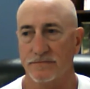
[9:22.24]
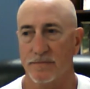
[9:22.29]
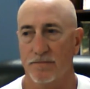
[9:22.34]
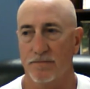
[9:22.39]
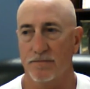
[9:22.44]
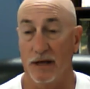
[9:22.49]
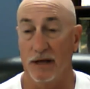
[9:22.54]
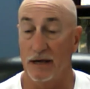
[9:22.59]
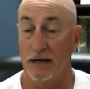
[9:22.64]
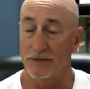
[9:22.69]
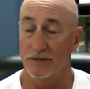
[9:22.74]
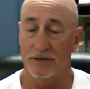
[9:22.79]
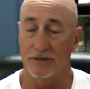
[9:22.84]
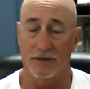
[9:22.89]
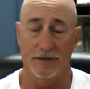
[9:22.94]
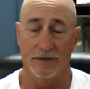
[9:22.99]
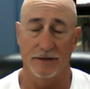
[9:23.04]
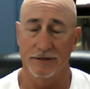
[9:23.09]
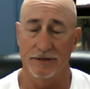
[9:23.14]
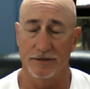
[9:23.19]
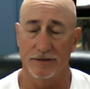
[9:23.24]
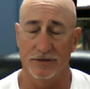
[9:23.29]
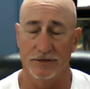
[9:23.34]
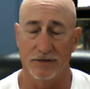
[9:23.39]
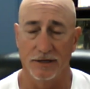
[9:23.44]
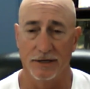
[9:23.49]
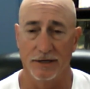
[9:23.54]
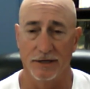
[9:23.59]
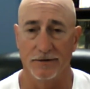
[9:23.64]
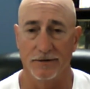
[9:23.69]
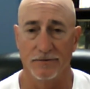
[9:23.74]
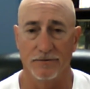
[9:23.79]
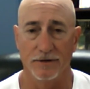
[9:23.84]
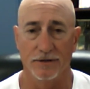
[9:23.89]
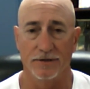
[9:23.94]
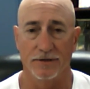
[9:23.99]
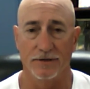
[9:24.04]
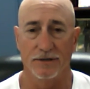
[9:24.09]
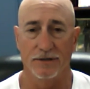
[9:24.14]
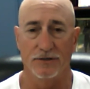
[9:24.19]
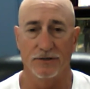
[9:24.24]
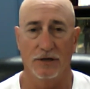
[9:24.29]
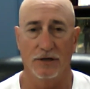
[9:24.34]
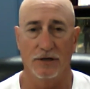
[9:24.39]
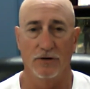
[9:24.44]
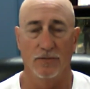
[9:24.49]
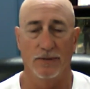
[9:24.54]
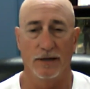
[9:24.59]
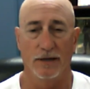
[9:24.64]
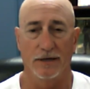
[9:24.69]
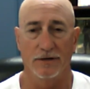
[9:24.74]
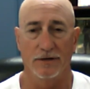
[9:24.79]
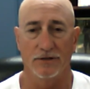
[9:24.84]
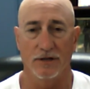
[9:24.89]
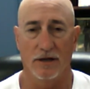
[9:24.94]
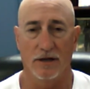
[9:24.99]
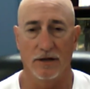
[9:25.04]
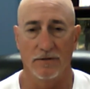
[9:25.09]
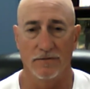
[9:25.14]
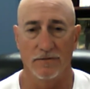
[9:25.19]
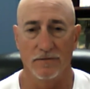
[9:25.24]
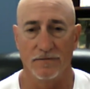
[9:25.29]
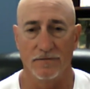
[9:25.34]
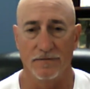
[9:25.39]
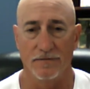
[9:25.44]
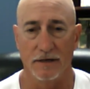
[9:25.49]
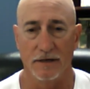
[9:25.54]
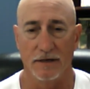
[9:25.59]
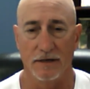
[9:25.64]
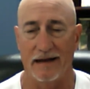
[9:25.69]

plus they're just littered with skill players all over the field.